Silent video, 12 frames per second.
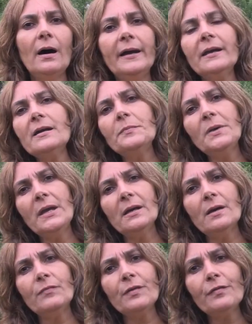I come
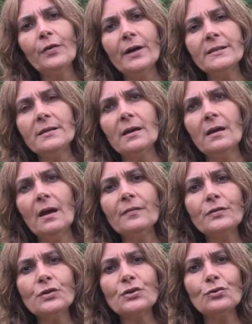here every Friday
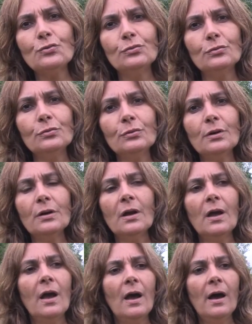after school
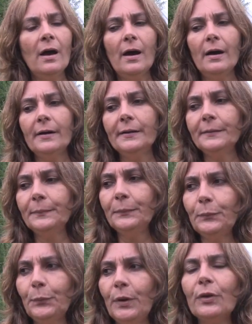
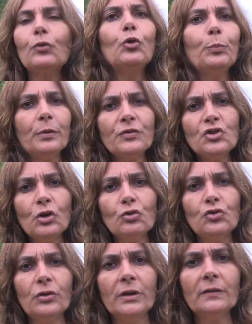with a group of
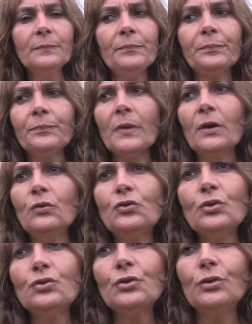children
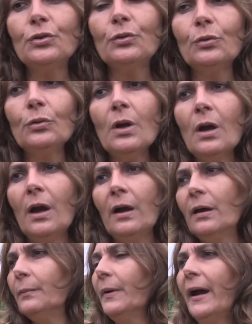to do
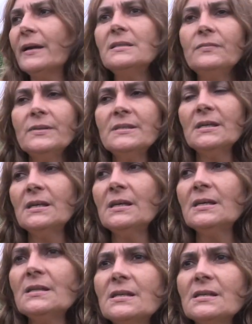
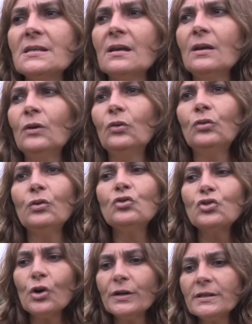activities, to
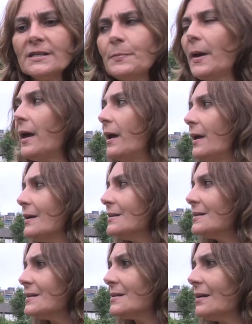enjoy the
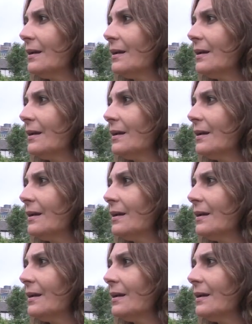space.